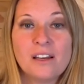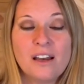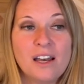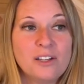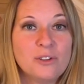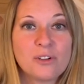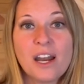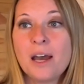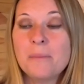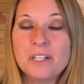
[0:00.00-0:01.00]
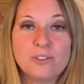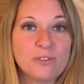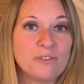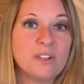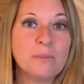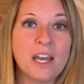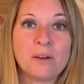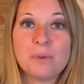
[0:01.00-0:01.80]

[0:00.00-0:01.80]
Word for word: uh, your comments, your feedback.